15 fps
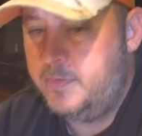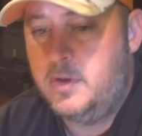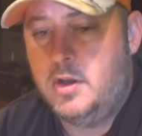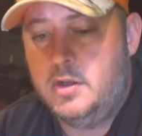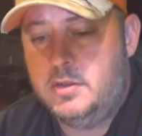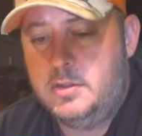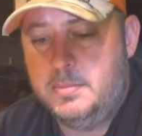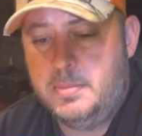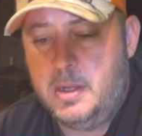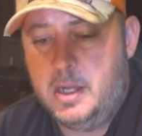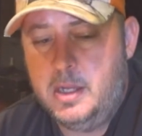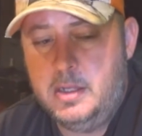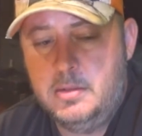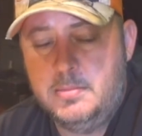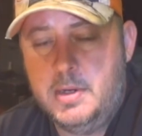I've got to
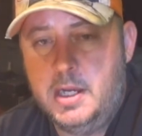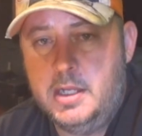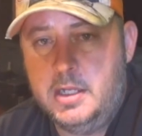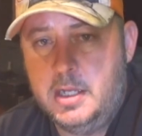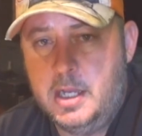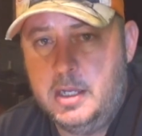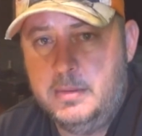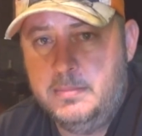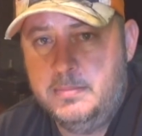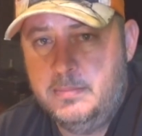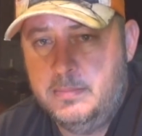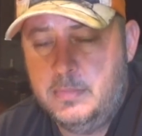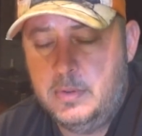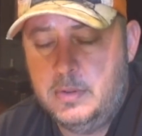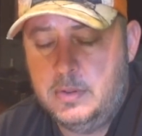play the waiting game
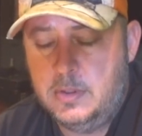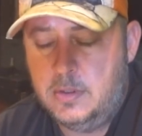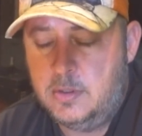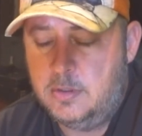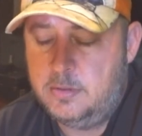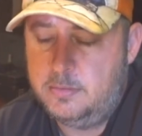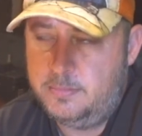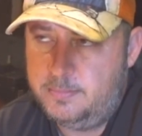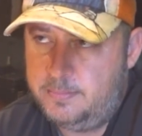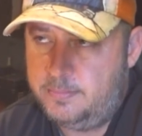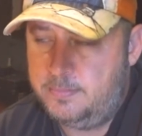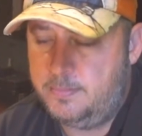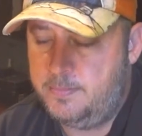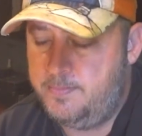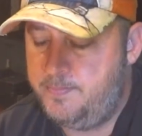on
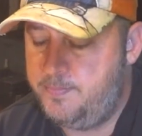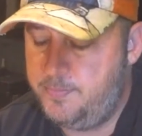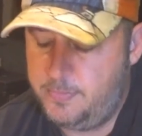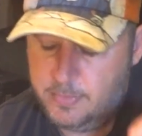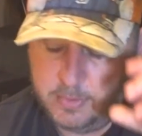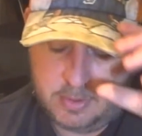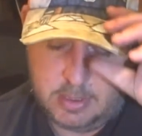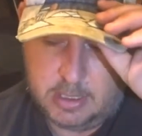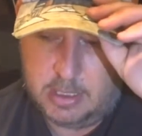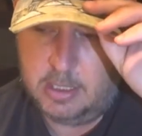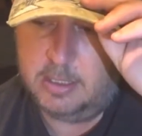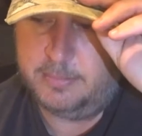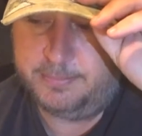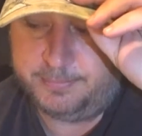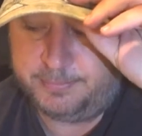uh,